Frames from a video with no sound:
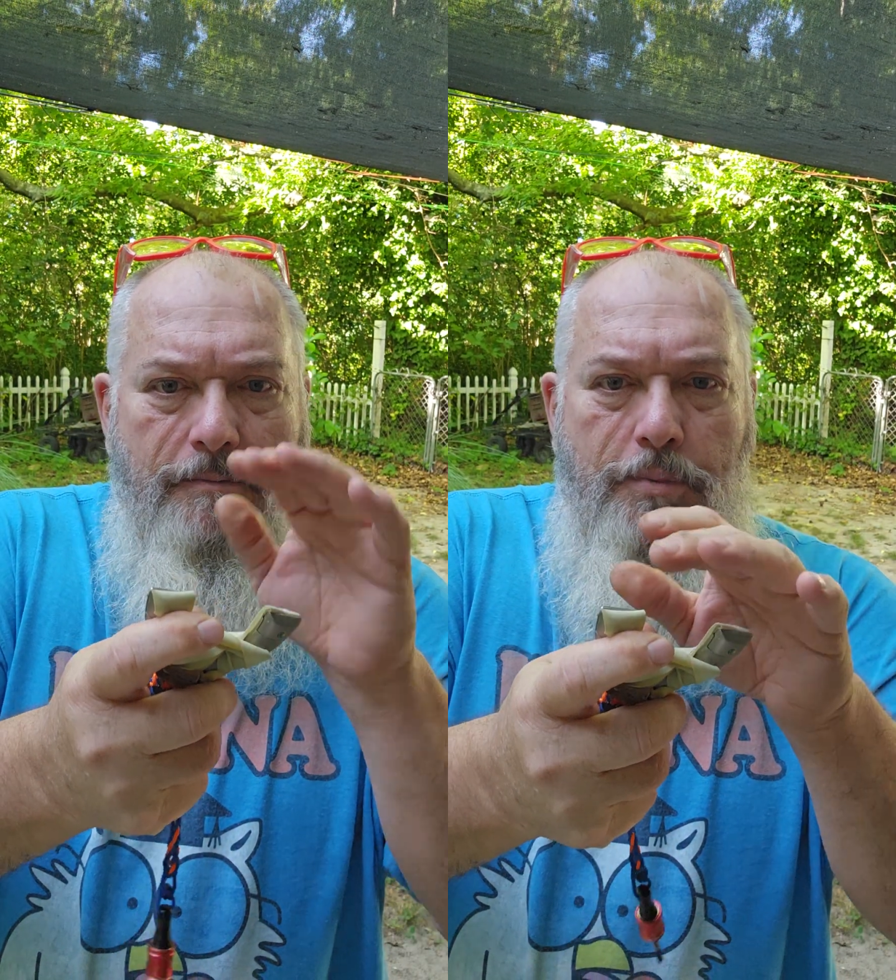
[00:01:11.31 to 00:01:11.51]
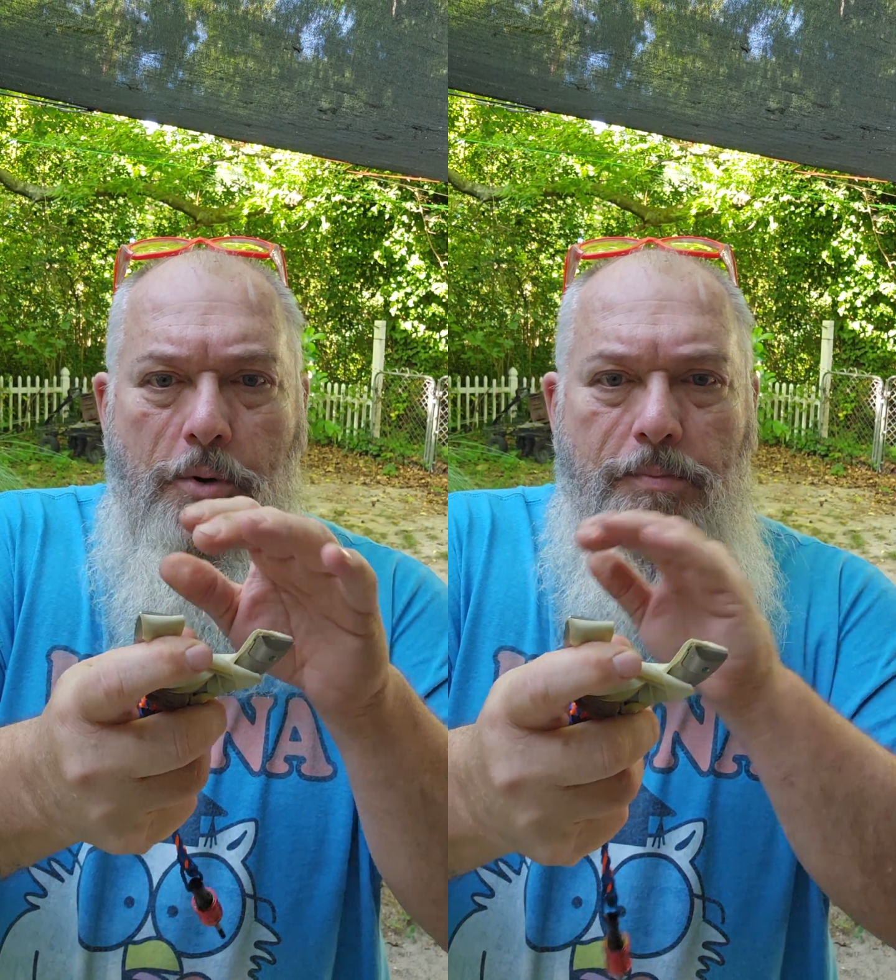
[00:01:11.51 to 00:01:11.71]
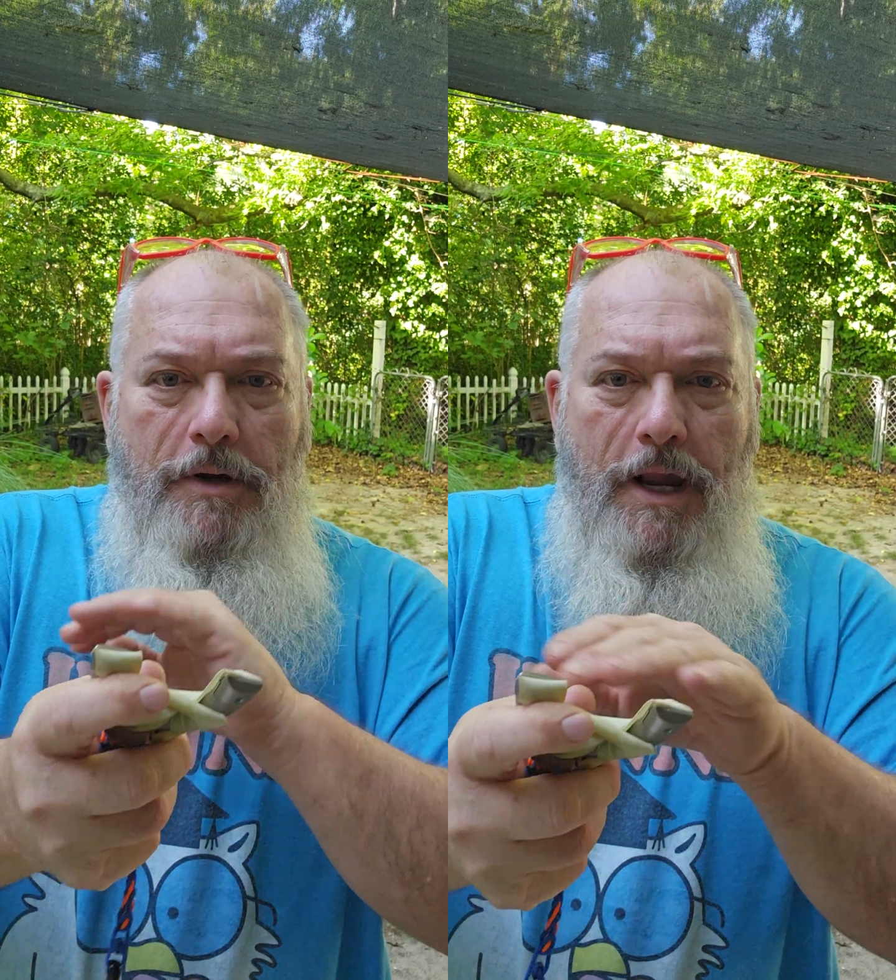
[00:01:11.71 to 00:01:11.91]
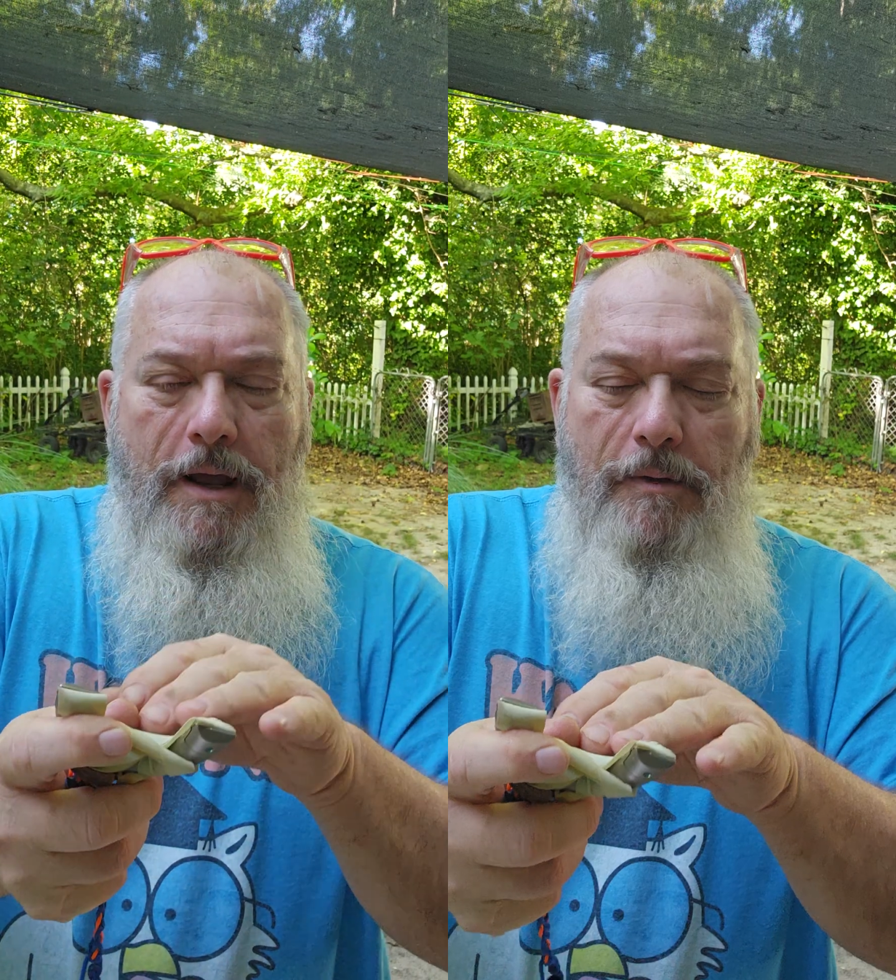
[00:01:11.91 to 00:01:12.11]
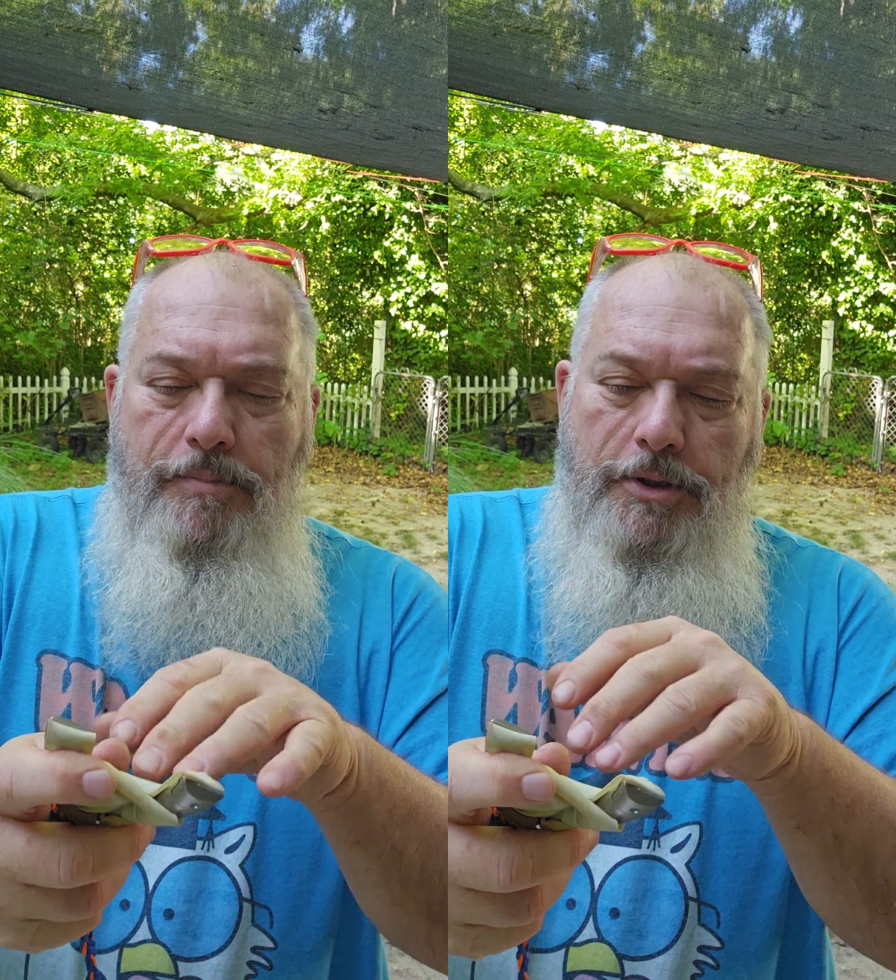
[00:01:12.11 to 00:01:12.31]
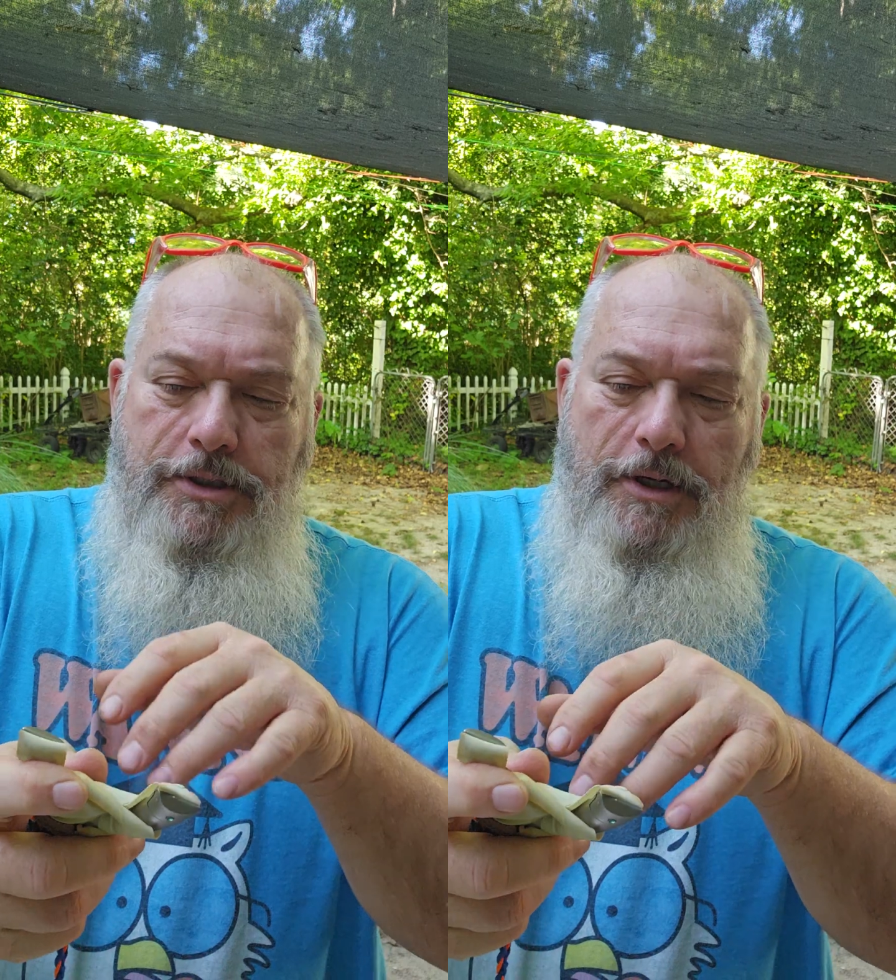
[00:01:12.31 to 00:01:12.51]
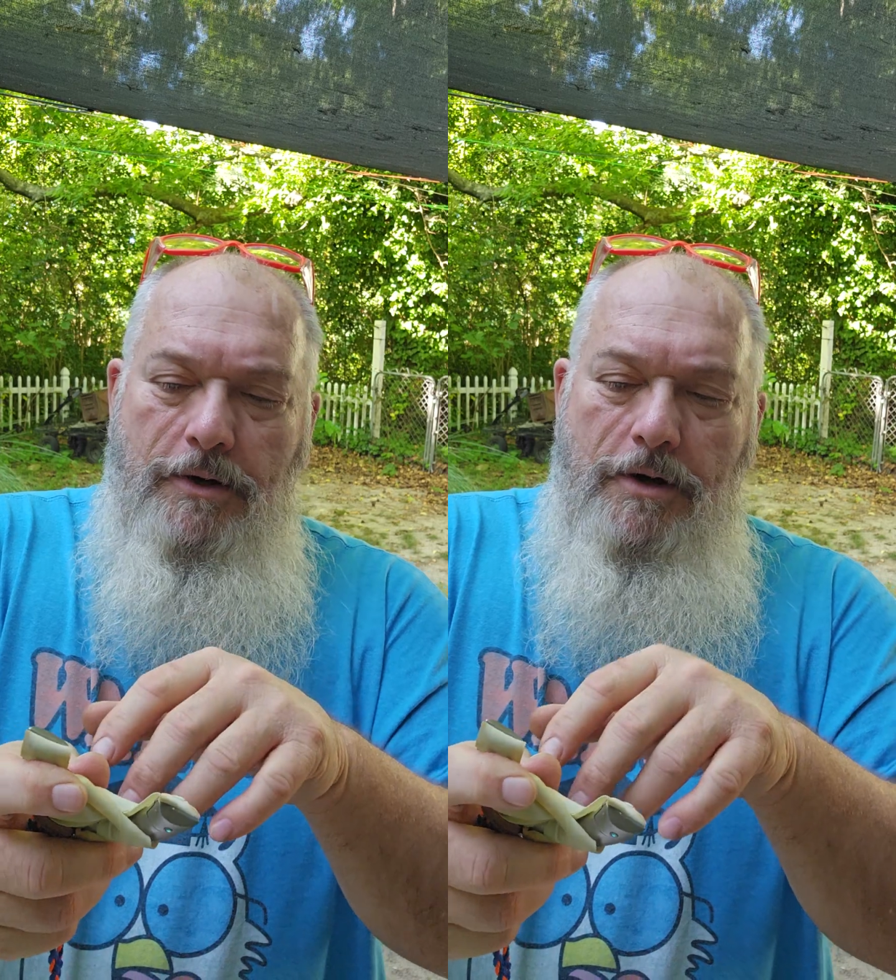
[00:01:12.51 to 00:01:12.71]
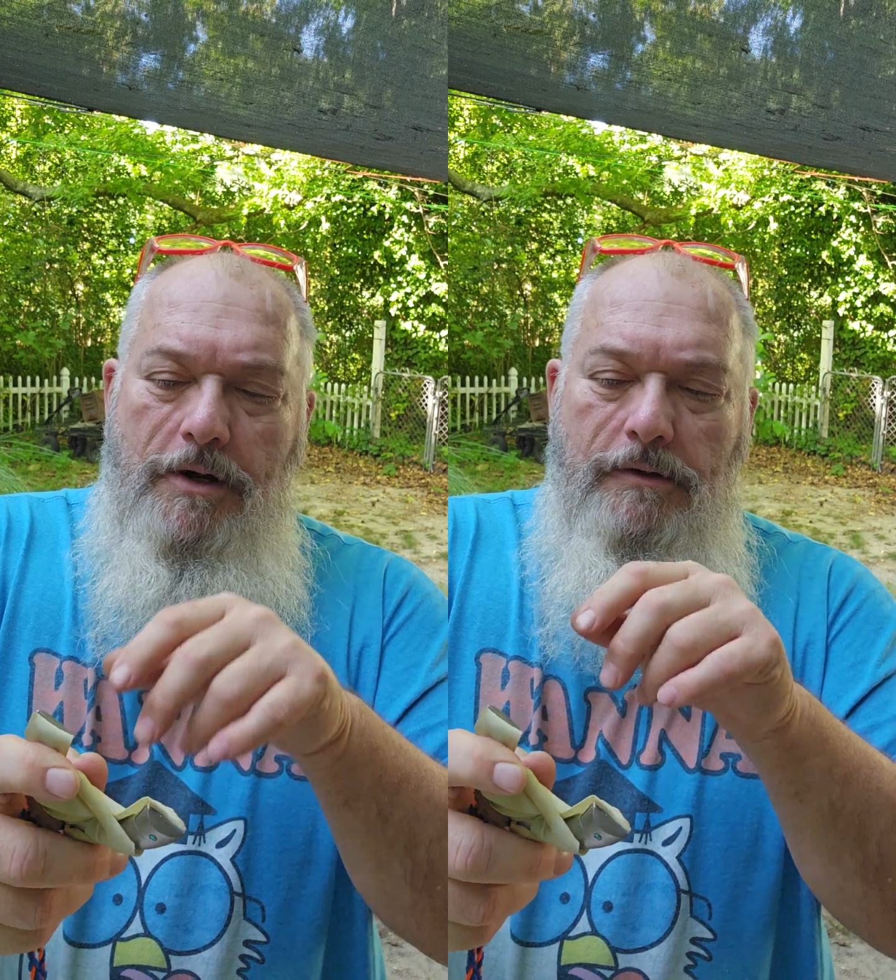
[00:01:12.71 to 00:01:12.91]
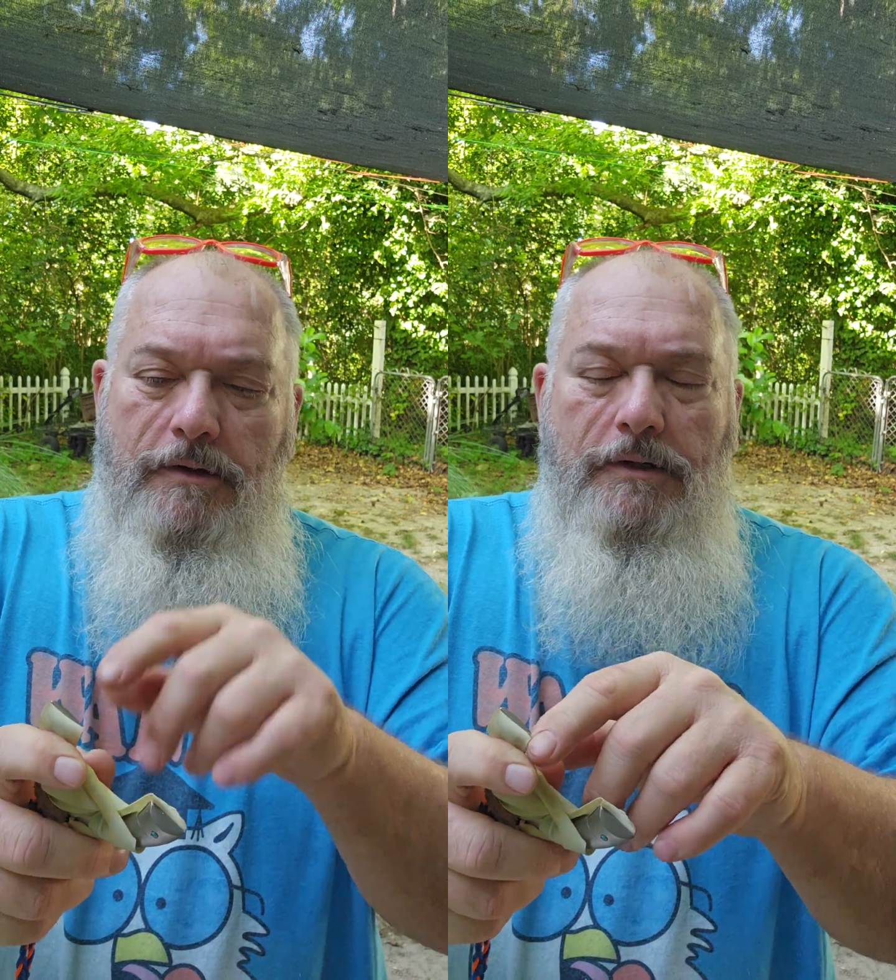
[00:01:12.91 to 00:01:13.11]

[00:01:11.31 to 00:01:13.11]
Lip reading: boop, push it on